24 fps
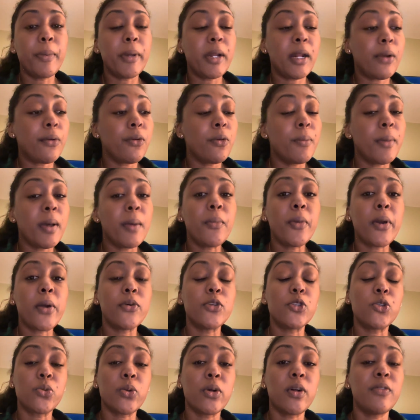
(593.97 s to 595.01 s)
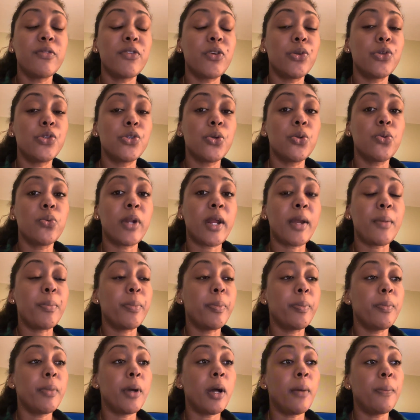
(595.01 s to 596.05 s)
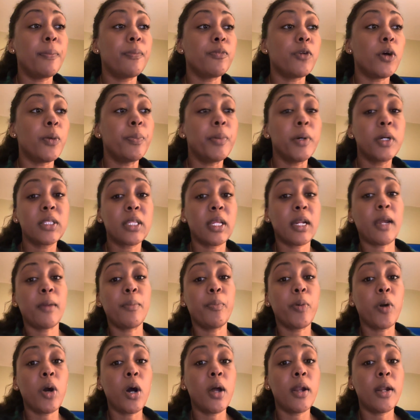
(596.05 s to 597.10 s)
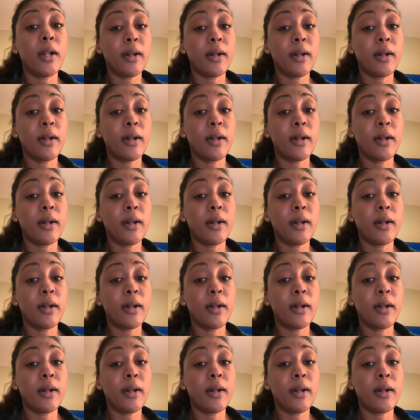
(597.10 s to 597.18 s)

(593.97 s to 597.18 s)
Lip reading: and I remember I was 12 years old when a book that I bought,